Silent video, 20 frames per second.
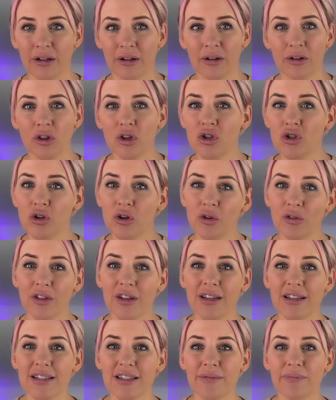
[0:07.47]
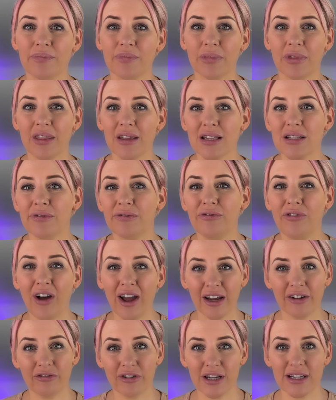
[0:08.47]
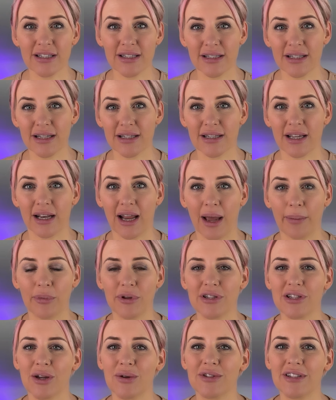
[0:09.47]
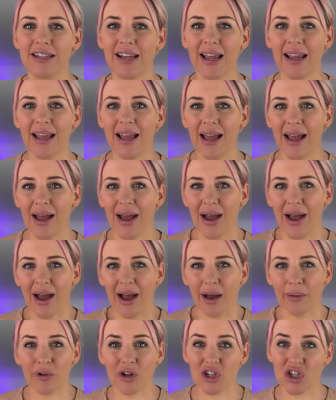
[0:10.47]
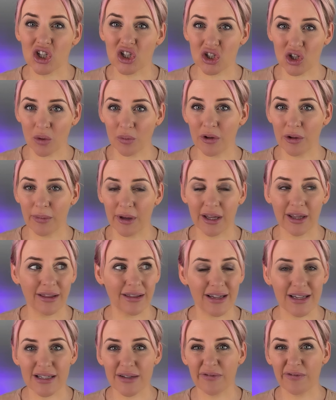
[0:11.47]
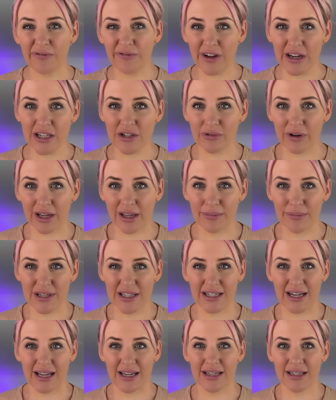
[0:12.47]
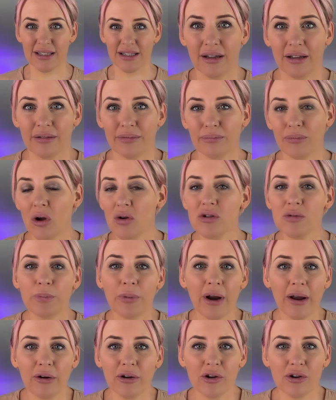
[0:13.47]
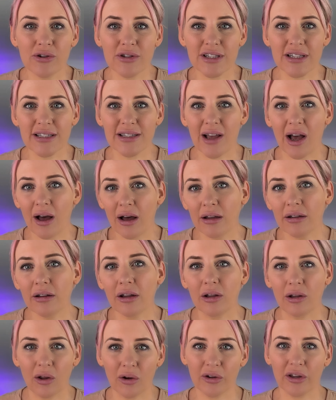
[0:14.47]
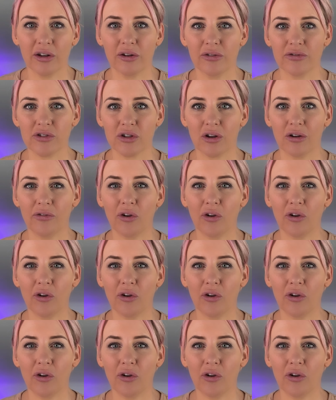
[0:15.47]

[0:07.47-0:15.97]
The truth is, there's 5 reasons this can happen, so today I'm going to stop you making these face-wrecking mistakes. Most brow courses aren't long enough to cover